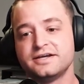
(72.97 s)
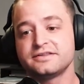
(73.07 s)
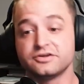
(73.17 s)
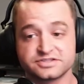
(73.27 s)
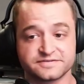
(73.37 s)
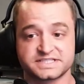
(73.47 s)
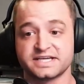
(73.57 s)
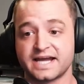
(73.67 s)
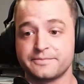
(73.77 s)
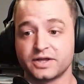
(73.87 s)
The use of
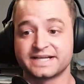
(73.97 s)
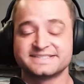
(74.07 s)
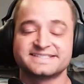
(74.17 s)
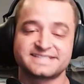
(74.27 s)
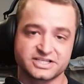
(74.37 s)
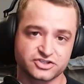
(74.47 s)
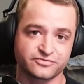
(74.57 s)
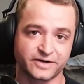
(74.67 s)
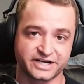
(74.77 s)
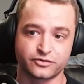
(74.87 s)
CNI plugin is essential
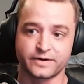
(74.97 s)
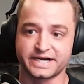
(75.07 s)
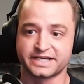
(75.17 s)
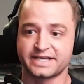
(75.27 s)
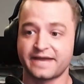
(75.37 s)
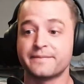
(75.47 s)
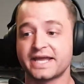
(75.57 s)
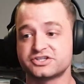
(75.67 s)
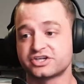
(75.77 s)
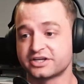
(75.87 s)
for integrating and
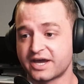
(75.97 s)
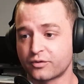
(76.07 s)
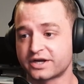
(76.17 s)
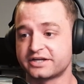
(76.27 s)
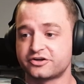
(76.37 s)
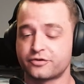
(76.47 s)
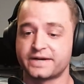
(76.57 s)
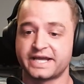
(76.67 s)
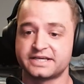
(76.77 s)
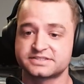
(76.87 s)
managing networking in
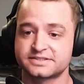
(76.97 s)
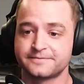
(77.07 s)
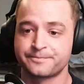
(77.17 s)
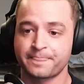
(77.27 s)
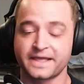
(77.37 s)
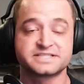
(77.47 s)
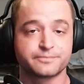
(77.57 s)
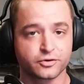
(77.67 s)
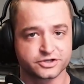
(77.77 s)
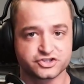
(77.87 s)
Kubernetes. It's
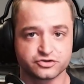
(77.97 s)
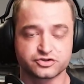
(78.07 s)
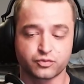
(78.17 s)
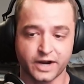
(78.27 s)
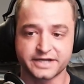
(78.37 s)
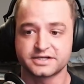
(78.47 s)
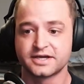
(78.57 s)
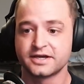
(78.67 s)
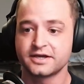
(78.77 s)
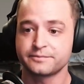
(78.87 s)
important to choose the right
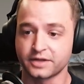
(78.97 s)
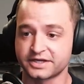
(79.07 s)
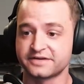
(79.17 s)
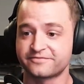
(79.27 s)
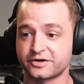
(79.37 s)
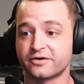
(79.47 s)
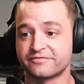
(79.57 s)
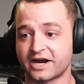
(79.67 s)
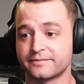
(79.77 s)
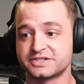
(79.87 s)
plugin for your
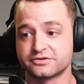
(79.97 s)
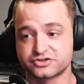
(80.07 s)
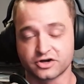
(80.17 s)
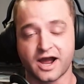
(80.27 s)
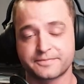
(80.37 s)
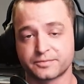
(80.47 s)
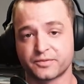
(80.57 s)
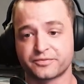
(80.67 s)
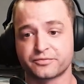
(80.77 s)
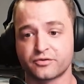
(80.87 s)
environment to ensure
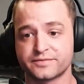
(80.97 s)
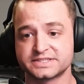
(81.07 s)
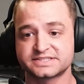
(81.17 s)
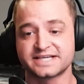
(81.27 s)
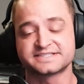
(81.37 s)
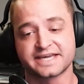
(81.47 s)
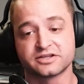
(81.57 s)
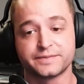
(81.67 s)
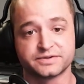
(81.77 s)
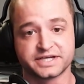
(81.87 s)
optimal performance and
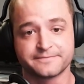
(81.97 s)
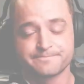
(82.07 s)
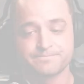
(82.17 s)
scalability.